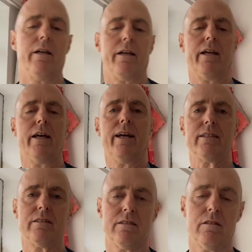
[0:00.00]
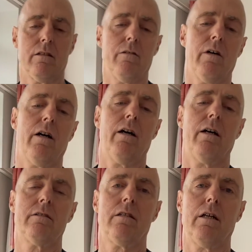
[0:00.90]
yeah, that's the sort
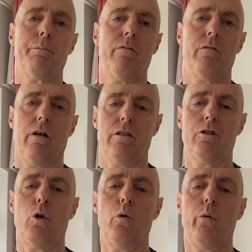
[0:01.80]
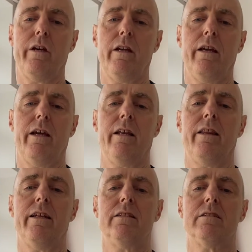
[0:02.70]
of type of tool you need,
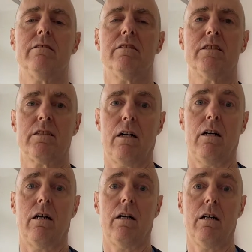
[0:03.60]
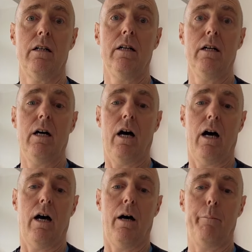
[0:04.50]
these sort of star
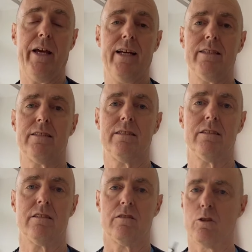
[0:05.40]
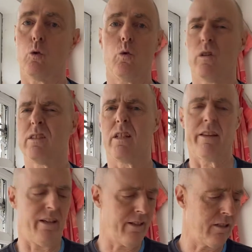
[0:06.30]
bits, Torx I
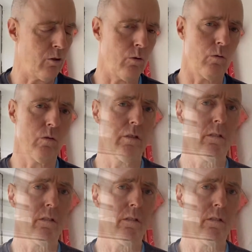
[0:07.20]
think they're called.